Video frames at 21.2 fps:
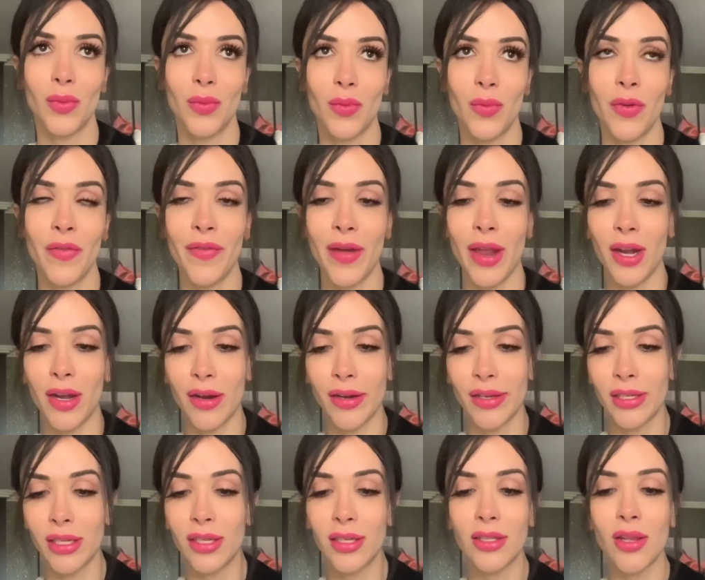We're fighters.
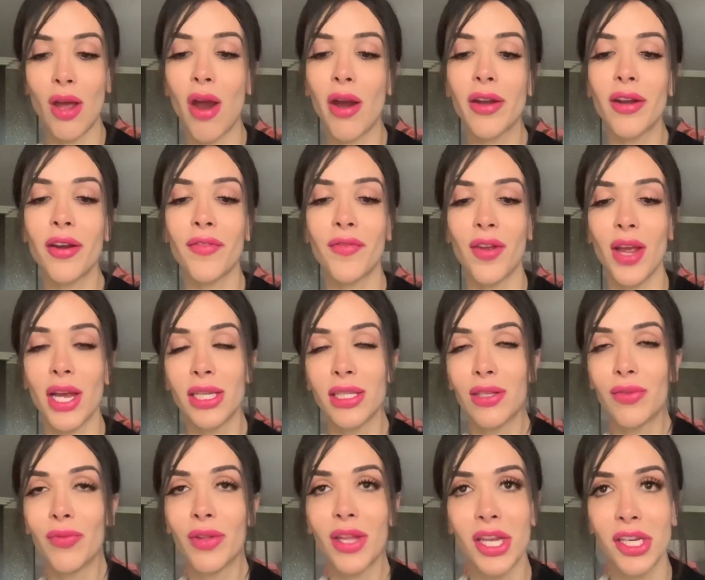And it's harder for us
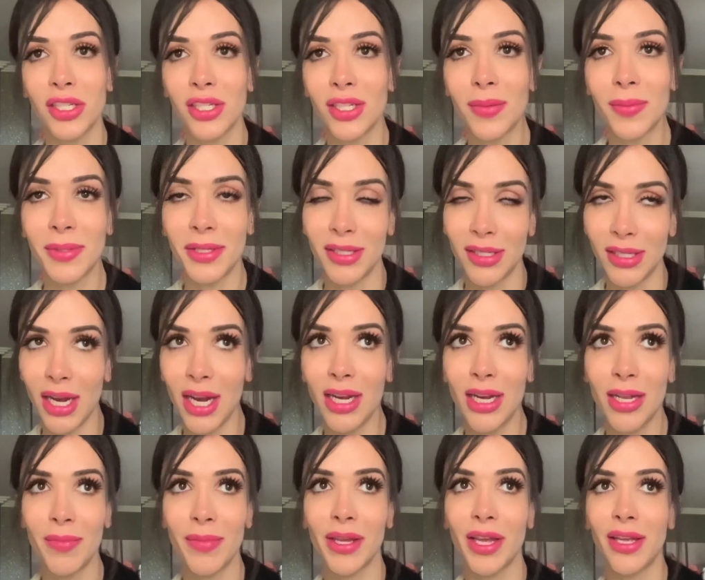in relationships and
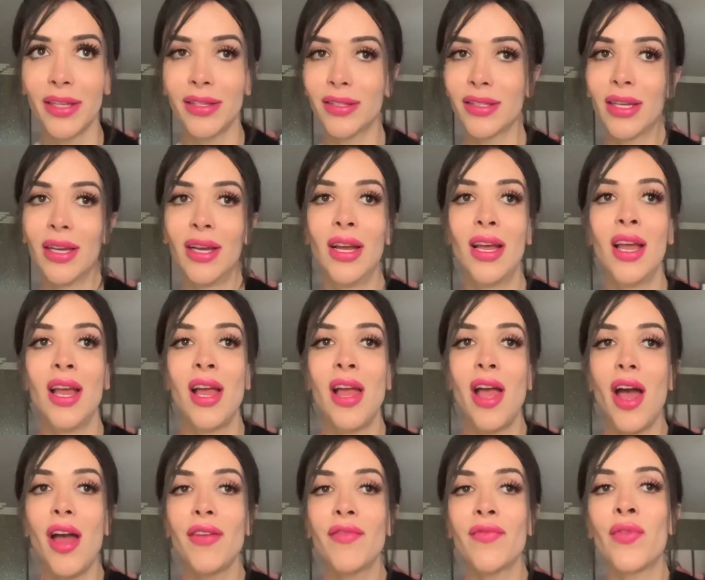dating because
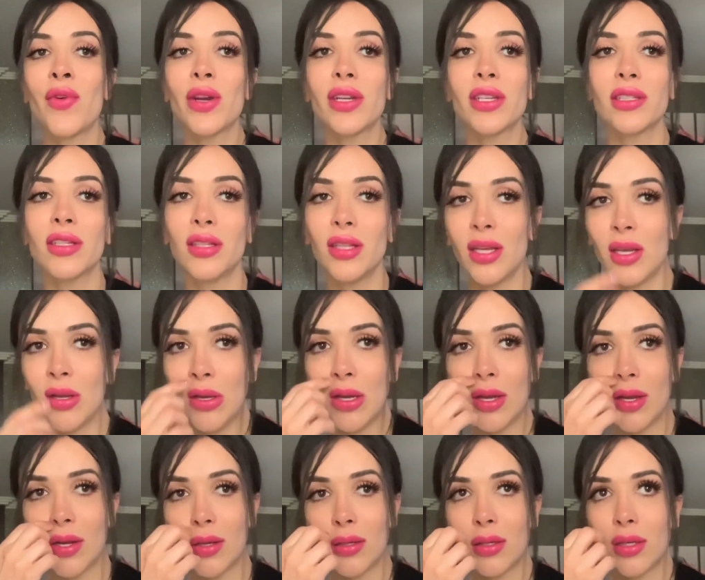unfortunately,
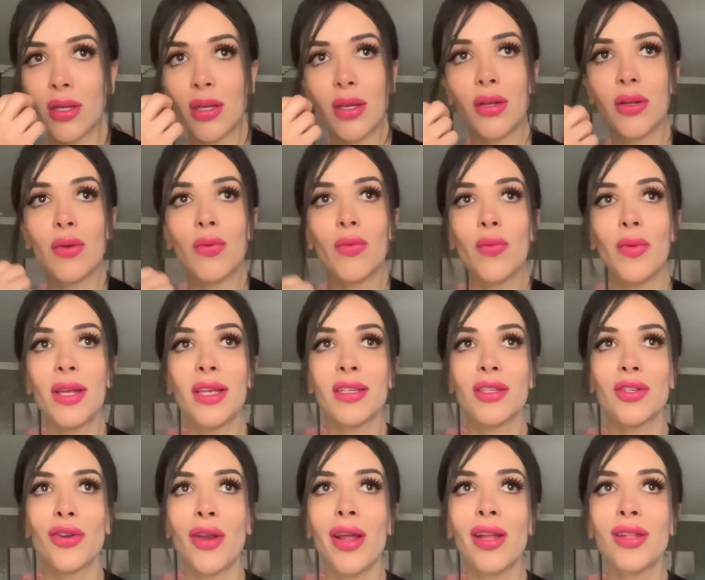we as
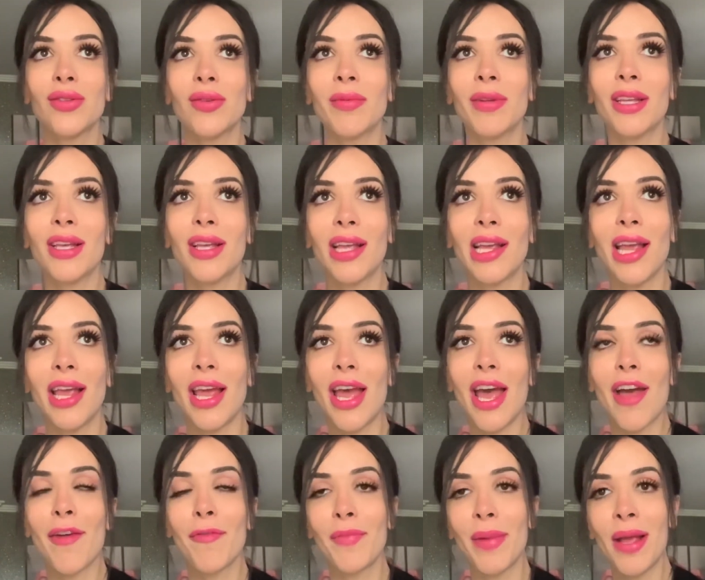trans women can't
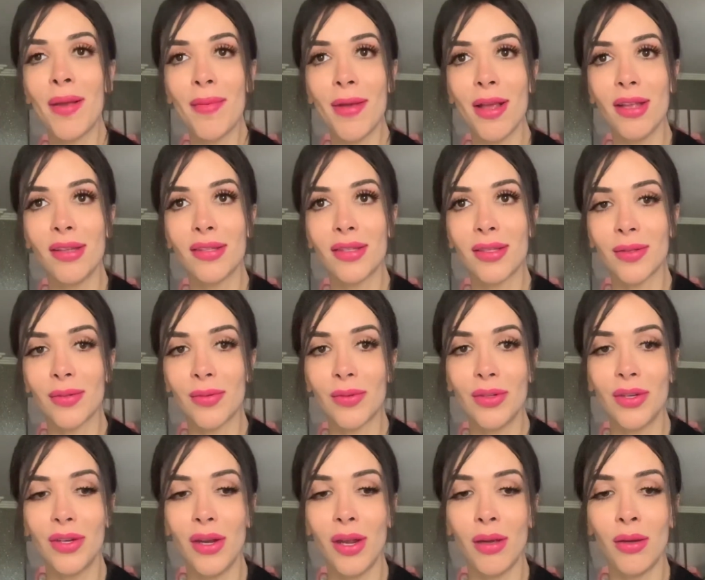have babies,
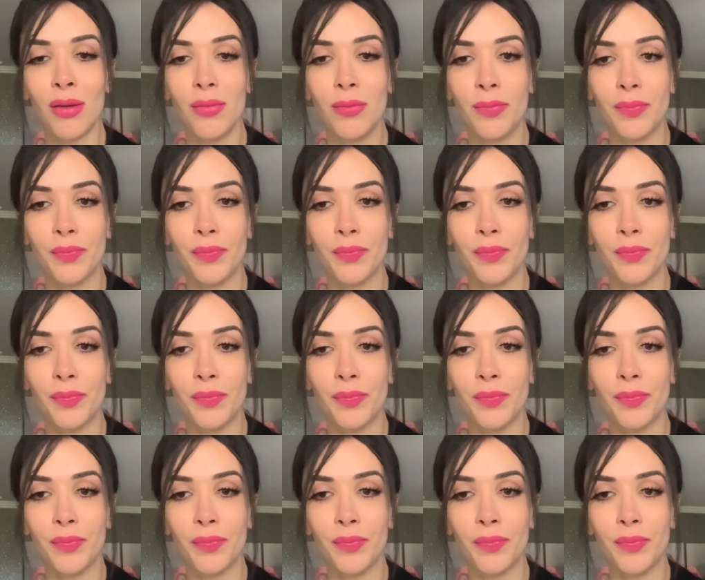you know?